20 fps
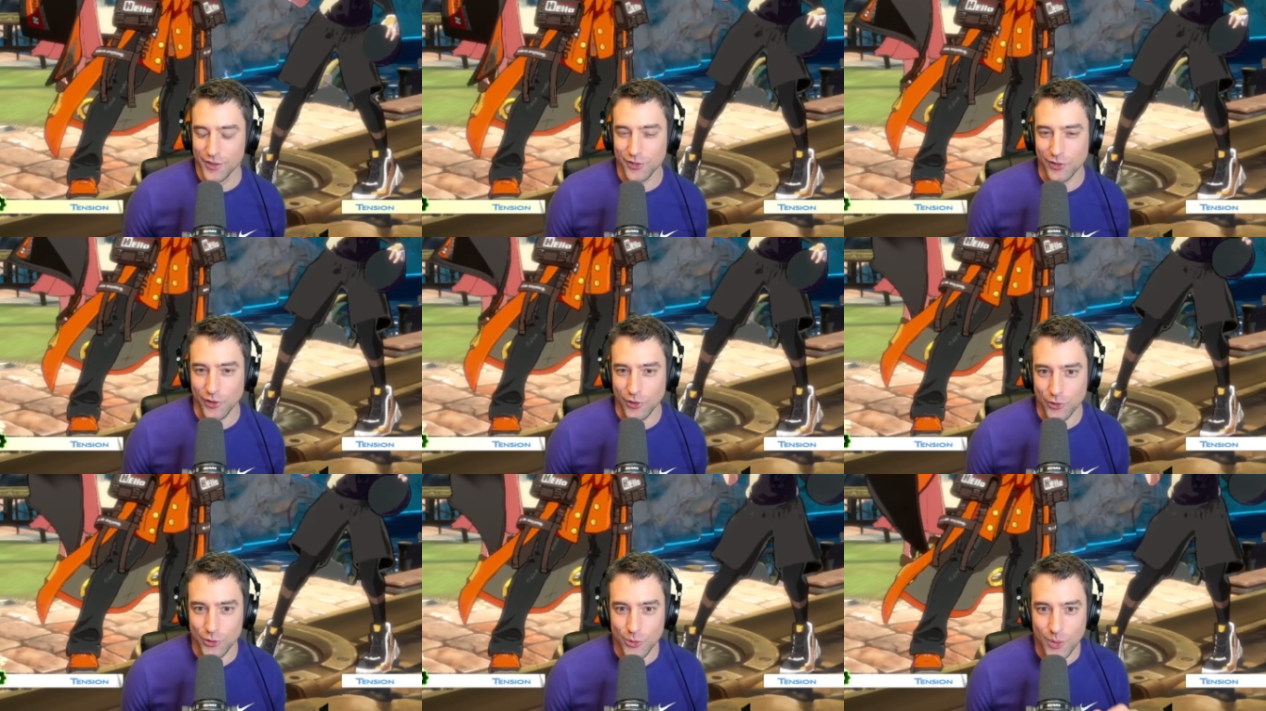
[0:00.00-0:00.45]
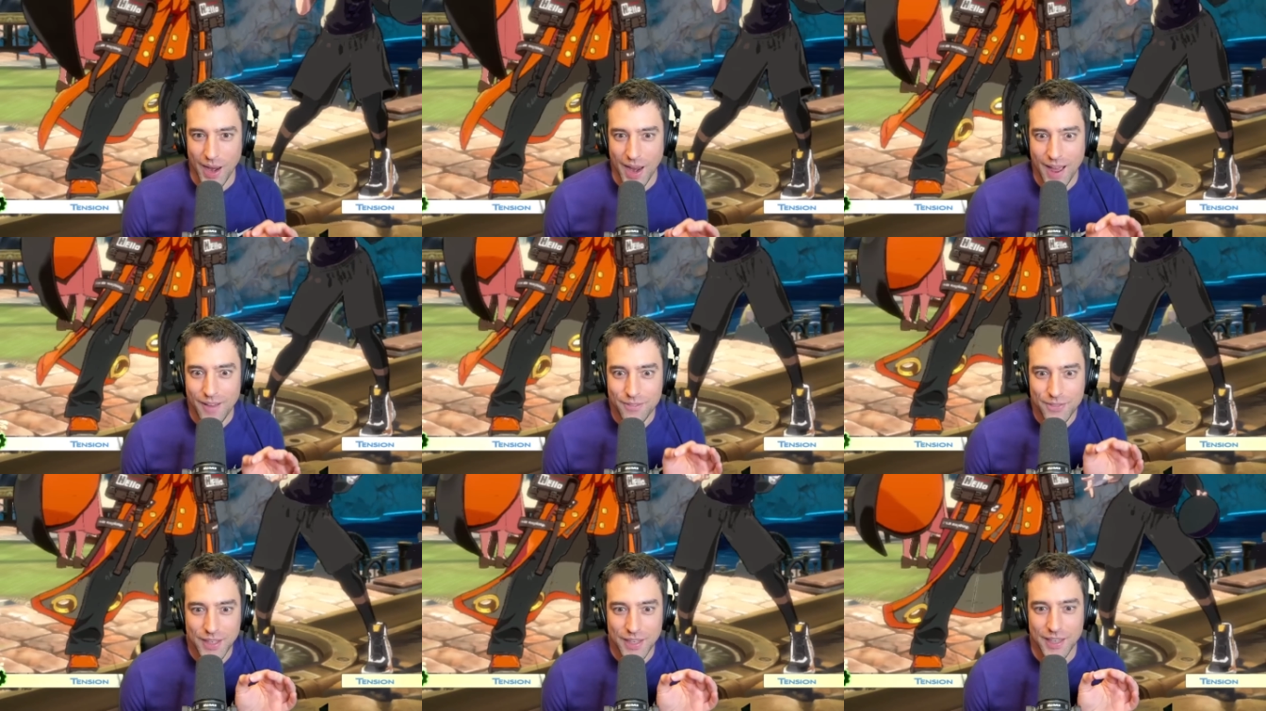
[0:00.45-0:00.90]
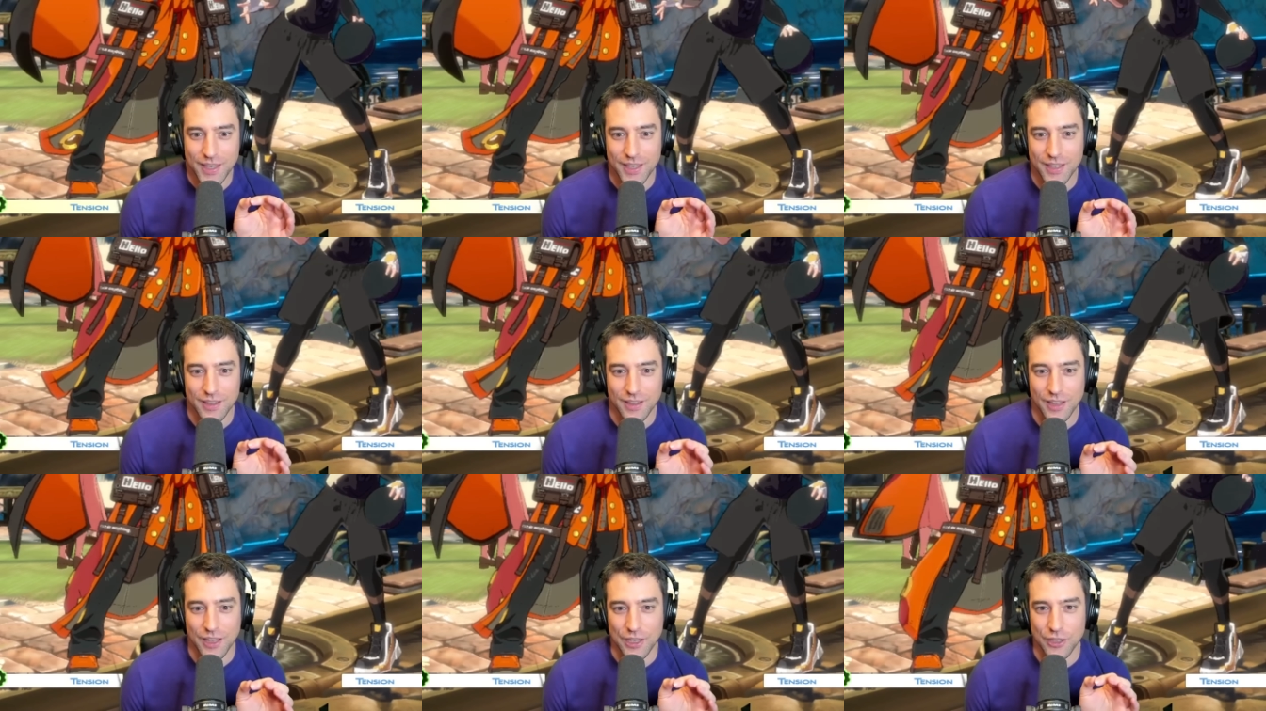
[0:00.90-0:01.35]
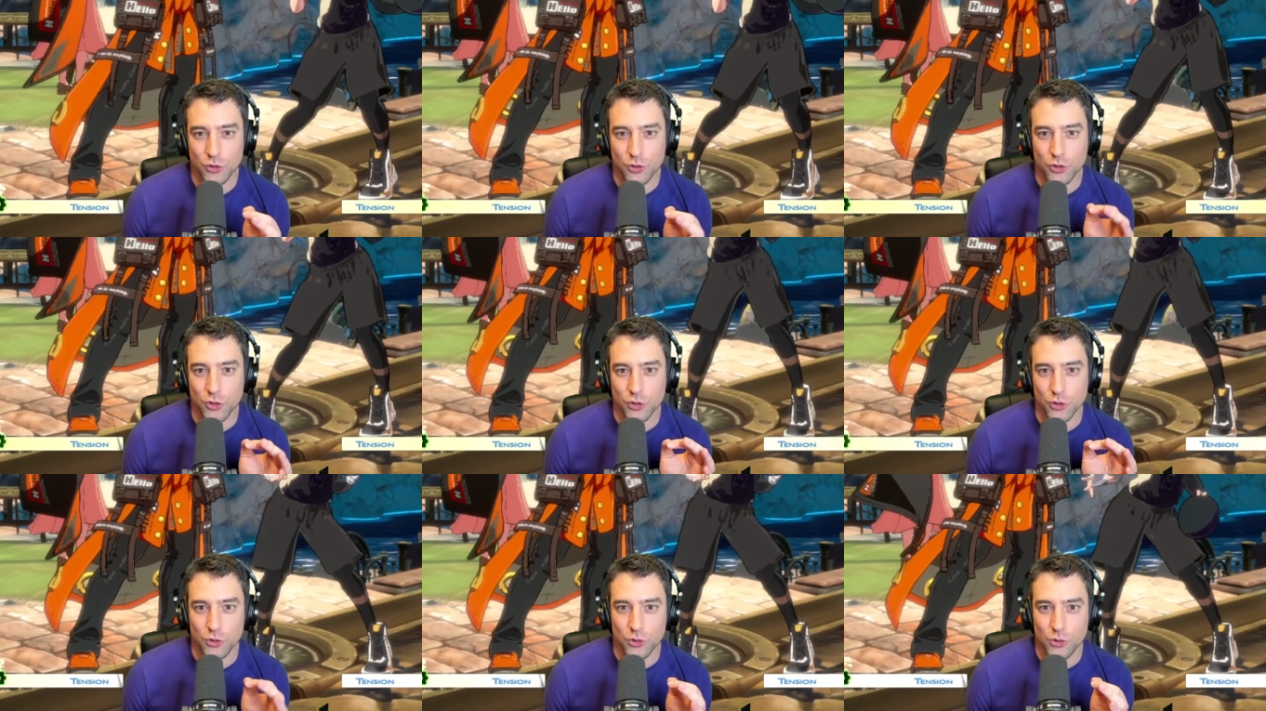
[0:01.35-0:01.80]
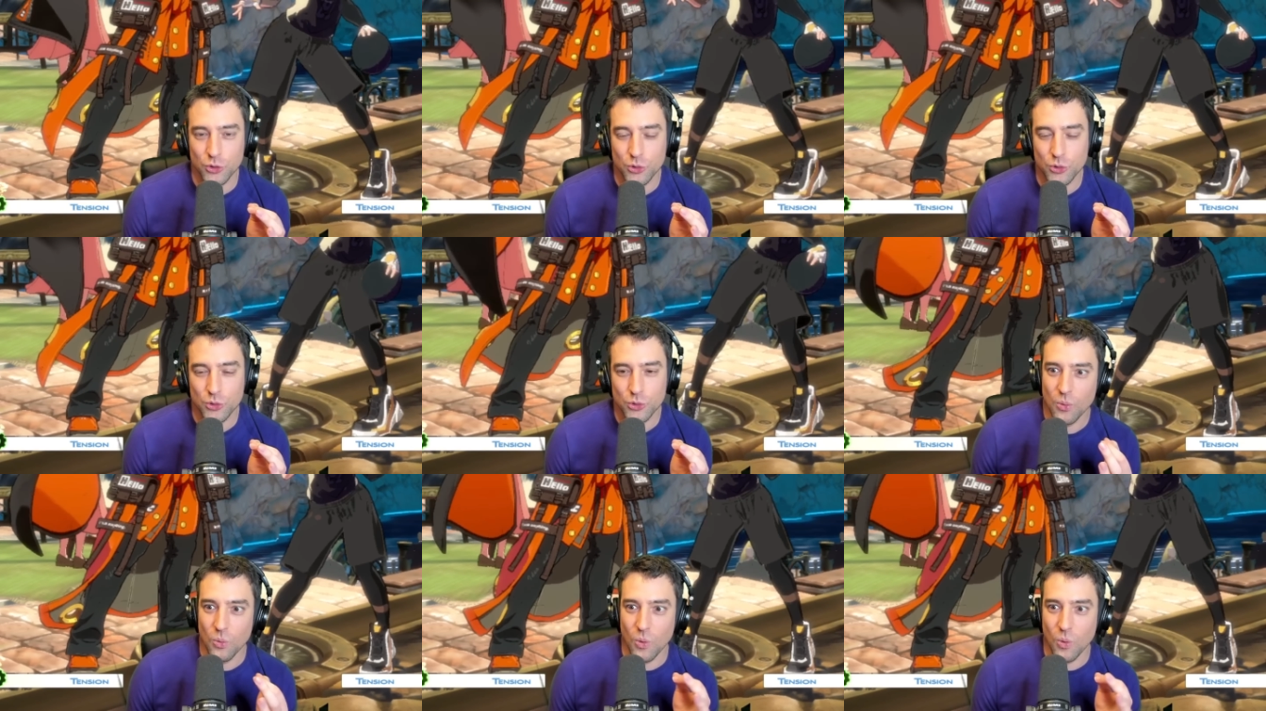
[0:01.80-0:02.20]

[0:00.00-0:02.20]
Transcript: So you have to hit like two